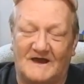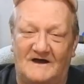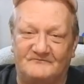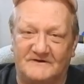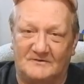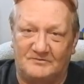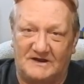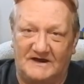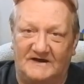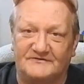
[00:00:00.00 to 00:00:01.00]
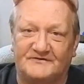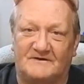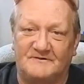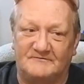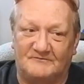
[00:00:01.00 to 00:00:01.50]
I feel blessed.
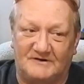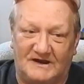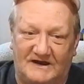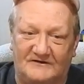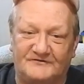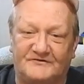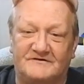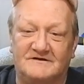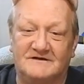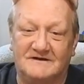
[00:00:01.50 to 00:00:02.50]
I've been blessed